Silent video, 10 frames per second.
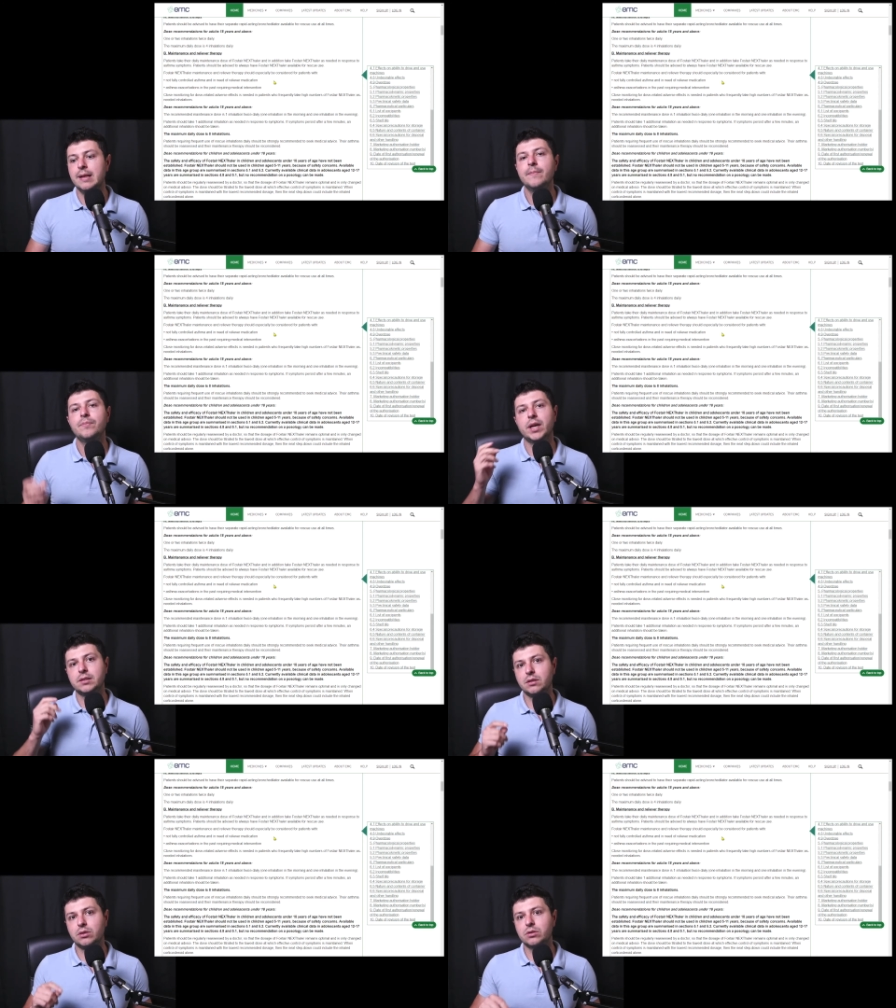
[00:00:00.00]
As a
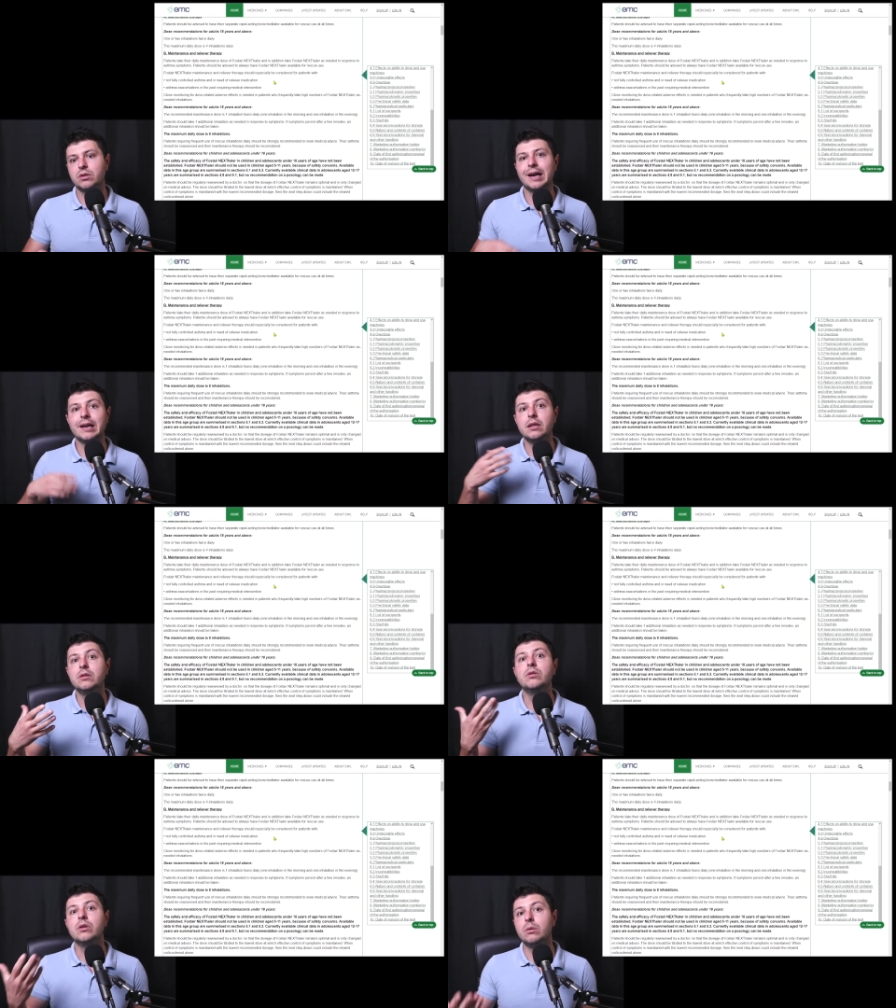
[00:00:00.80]
doctor, I need to
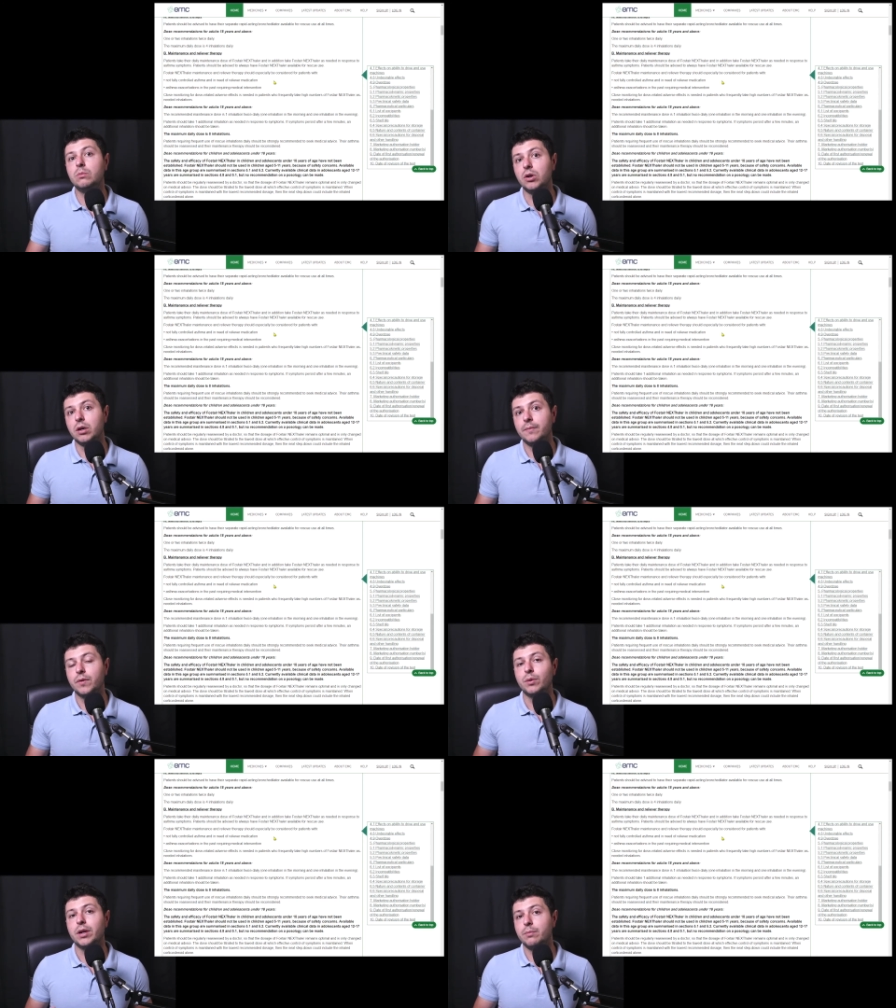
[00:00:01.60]
know more when
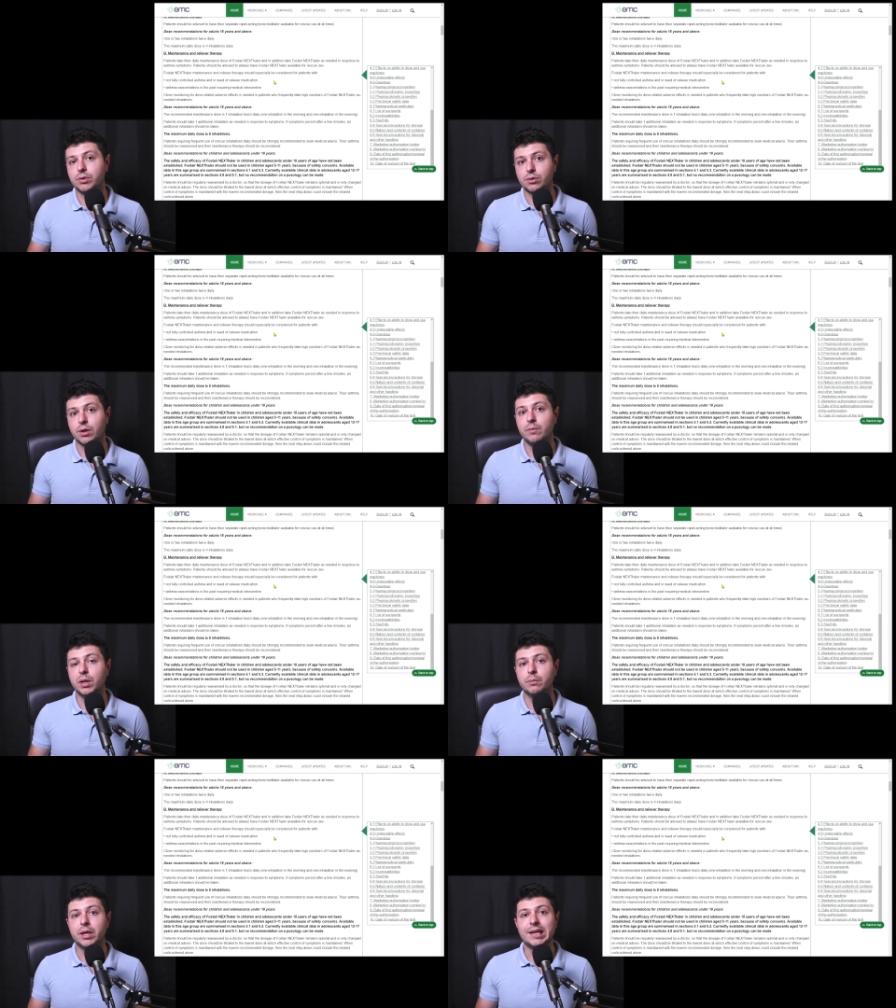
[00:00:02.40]
I'm prescribing a
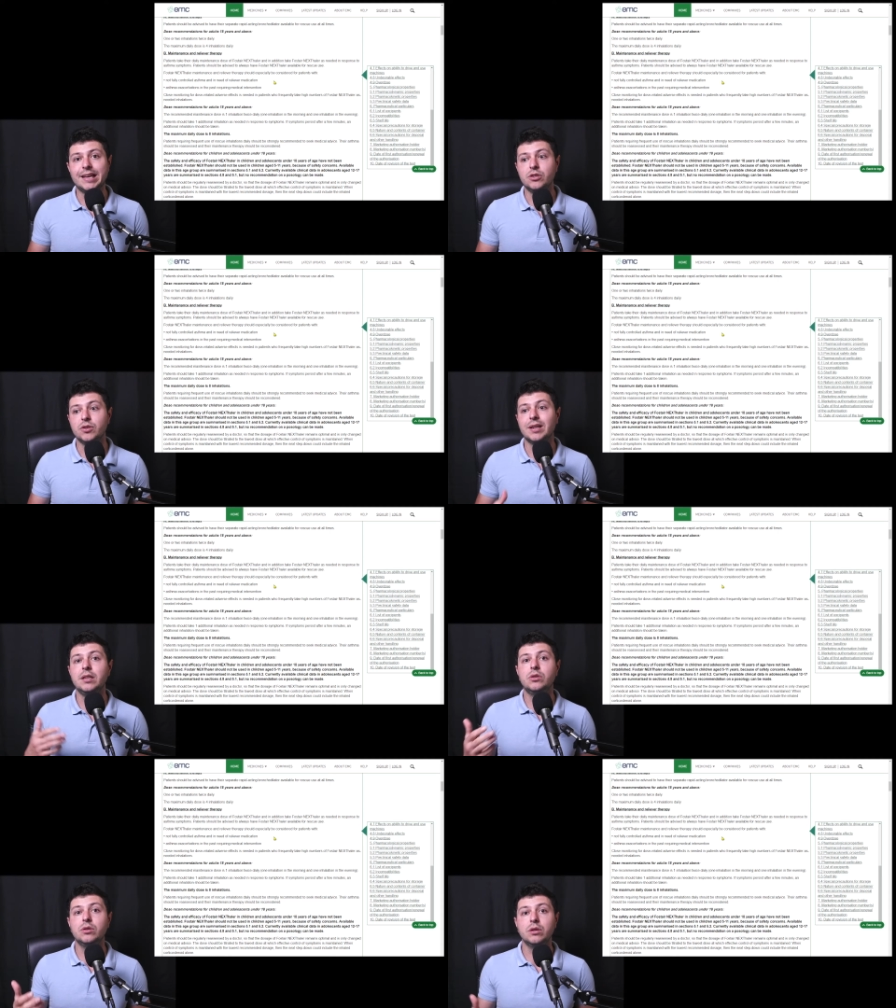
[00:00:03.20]
medication. I need to
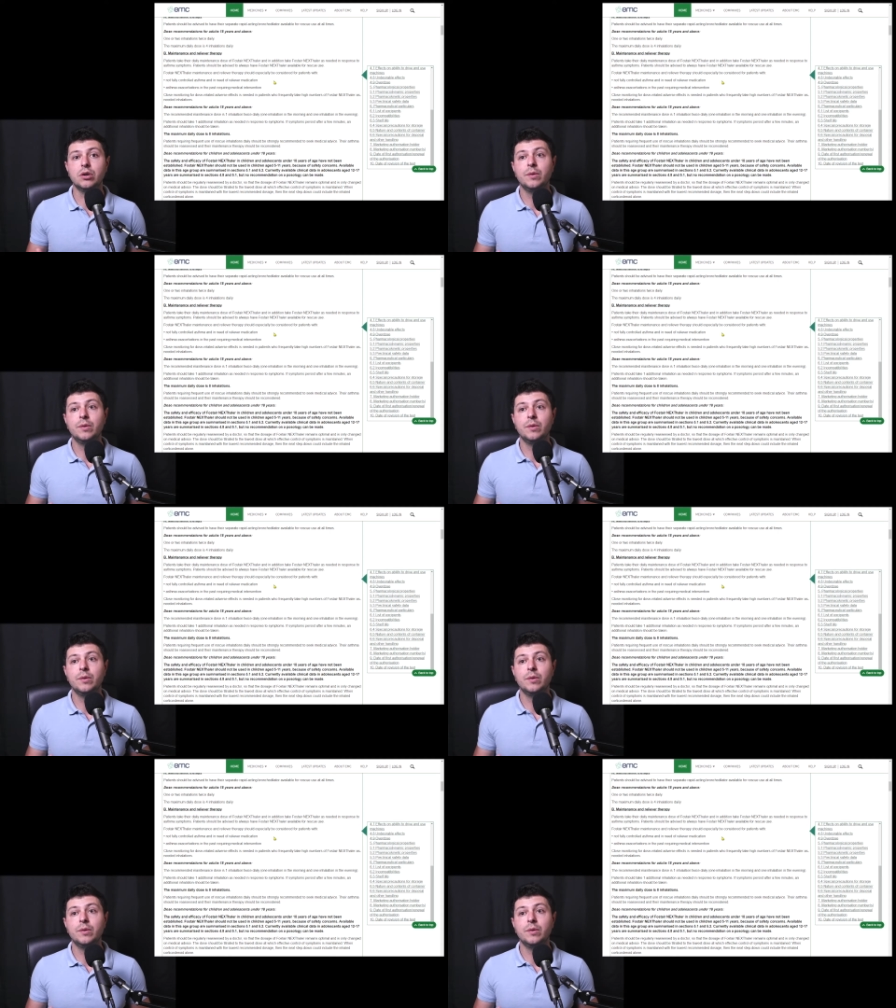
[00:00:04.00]
know